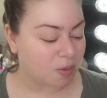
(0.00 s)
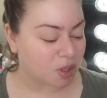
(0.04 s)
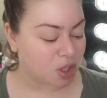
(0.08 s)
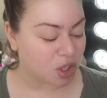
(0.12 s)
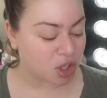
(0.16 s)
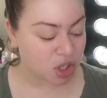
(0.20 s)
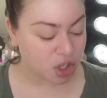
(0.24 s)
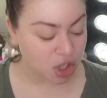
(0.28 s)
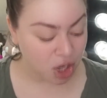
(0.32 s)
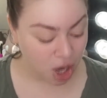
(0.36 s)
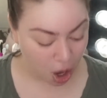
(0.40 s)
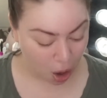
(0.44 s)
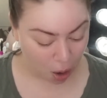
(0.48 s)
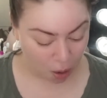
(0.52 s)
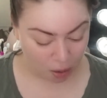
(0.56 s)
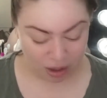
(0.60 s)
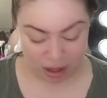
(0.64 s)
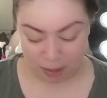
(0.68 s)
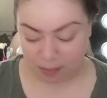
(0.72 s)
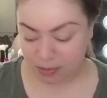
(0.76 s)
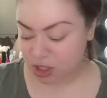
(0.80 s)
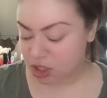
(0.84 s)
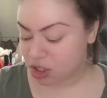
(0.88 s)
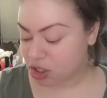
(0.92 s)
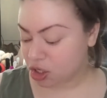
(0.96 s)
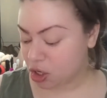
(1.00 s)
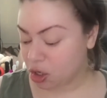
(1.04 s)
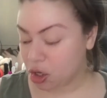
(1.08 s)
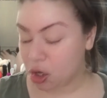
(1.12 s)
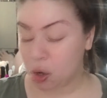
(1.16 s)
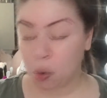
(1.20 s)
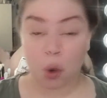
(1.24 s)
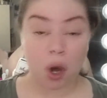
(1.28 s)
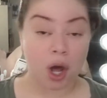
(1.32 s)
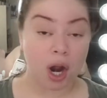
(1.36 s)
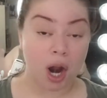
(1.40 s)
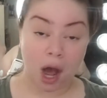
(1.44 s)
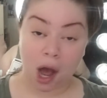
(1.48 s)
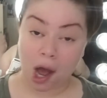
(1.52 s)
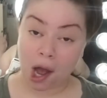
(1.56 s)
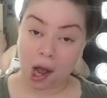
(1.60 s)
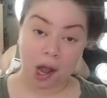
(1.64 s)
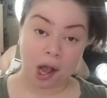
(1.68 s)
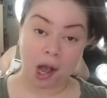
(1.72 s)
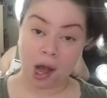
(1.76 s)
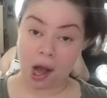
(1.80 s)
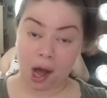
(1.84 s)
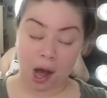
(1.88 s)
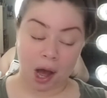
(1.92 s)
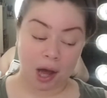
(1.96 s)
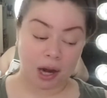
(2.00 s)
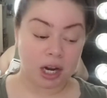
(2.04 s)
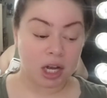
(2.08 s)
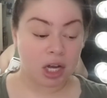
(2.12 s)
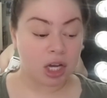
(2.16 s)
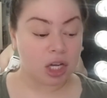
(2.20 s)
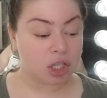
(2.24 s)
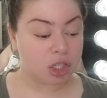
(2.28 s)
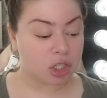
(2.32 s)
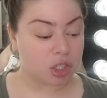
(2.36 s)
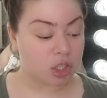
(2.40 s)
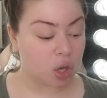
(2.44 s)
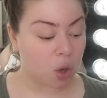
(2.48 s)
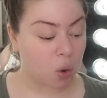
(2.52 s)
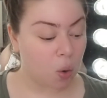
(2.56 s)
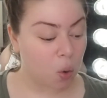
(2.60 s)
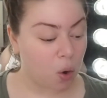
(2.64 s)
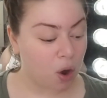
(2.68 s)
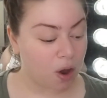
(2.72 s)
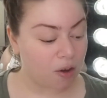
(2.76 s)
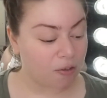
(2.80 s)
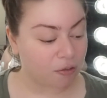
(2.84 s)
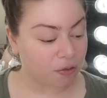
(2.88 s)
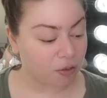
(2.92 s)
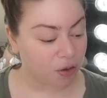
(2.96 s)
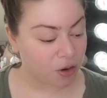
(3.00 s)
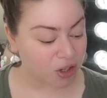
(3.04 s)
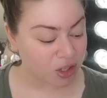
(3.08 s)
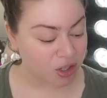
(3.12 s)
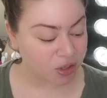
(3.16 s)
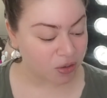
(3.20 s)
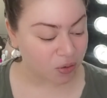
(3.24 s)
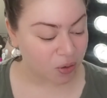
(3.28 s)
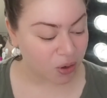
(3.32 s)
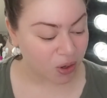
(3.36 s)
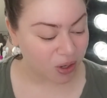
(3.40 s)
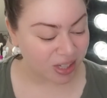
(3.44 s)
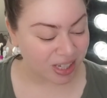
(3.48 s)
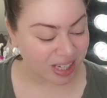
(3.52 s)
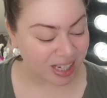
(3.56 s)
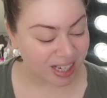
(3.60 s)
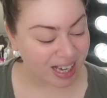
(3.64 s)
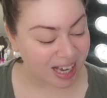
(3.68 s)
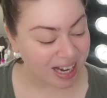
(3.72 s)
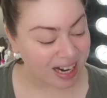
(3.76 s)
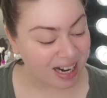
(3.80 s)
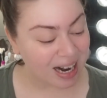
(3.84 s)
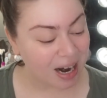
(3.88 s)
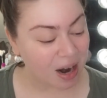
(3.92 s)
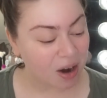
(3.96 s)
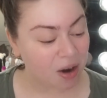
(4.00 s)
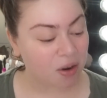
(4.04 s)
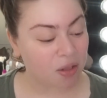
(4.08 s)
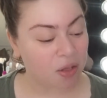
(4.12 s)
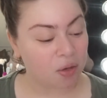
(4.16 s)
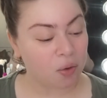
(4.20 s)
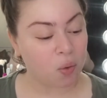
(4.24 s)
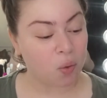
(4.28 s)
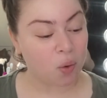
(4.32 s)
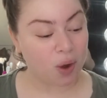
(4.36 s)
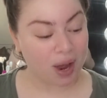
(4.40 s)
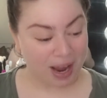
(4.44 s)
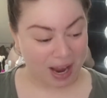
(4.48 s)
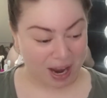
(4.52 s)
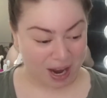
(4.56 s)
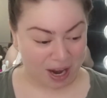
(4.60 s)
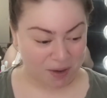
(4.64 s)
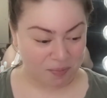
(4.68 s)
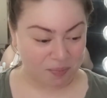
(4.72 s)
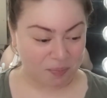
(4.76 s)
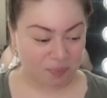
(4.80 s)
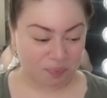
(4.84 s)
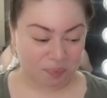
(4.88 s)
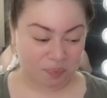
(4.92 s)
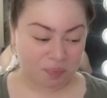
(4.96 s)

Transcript: So let me show you what I got. So first of all, to get it out of the way,